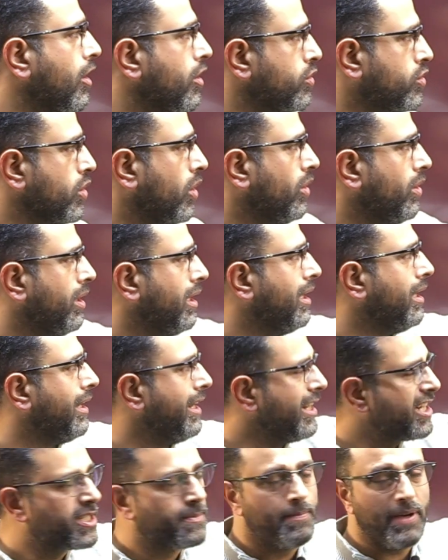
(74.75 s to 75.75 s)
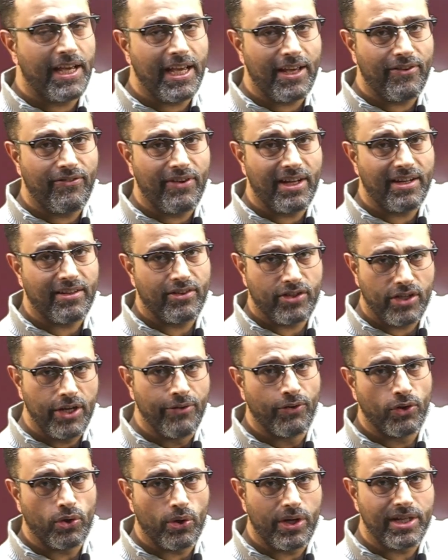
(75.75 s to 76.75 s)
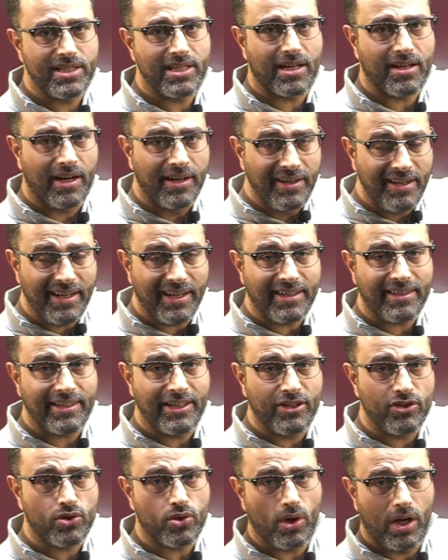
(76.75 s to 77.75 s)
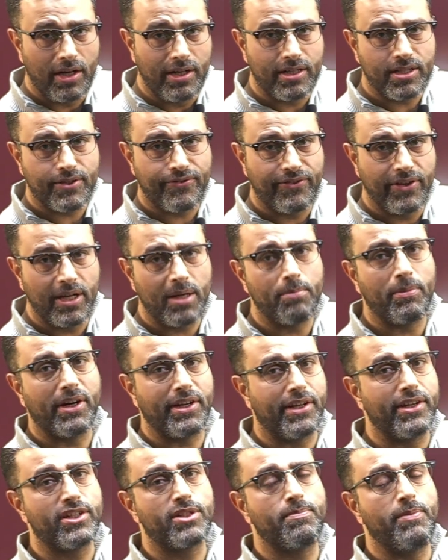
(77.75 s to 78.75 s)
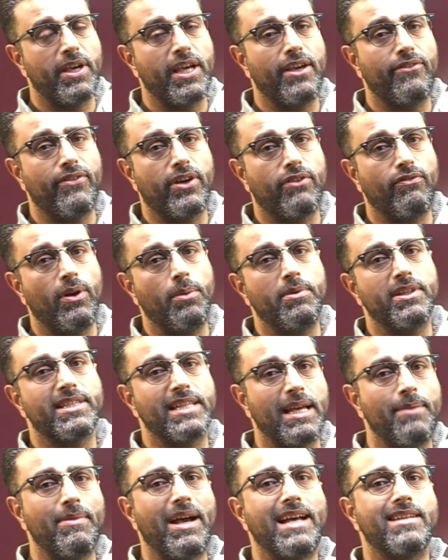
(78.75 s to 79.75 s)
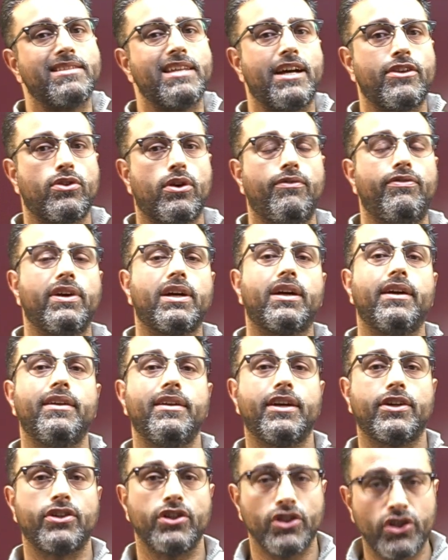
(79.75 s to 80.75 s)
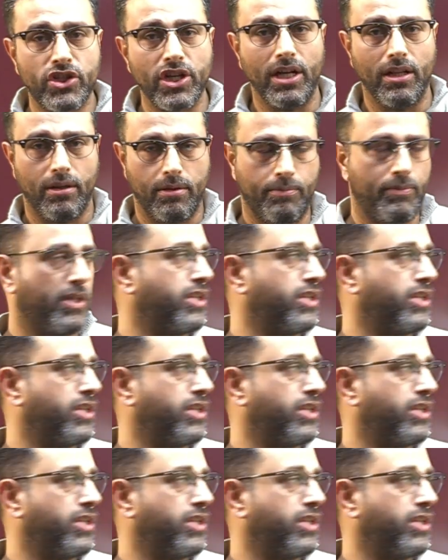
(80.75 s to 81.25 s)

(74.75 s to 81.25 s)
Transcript: So its behavior, even though it's a conducting solid sphere, but its behavior will be same as that of a conducting shell,